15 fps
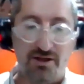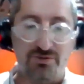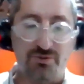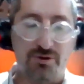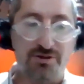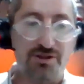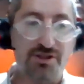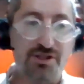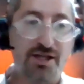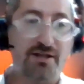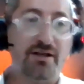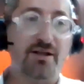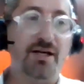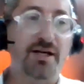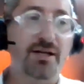here's 400
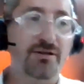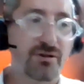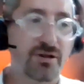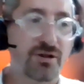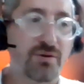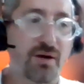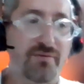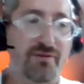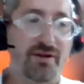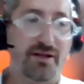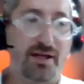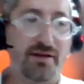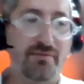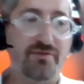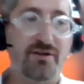shekel in lieu of the
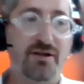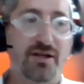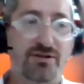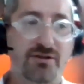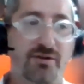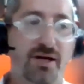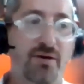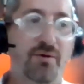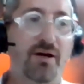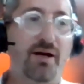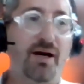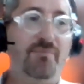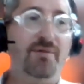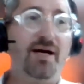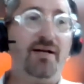gift. So that
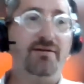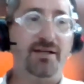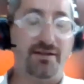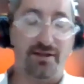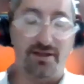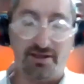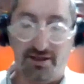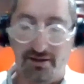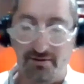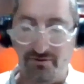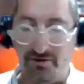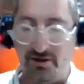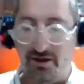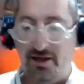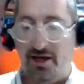way I'm not taking a
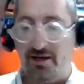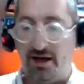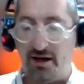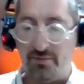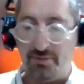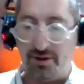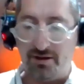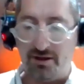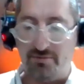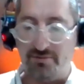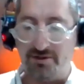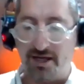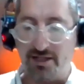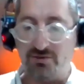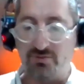gift. And now
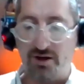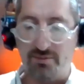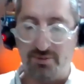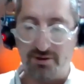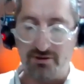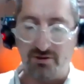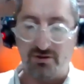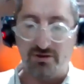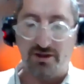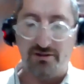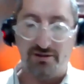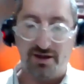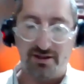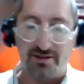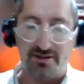becomes, that's why the pasuk
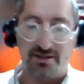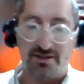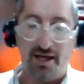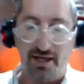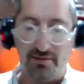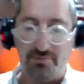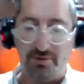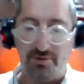later on, it says,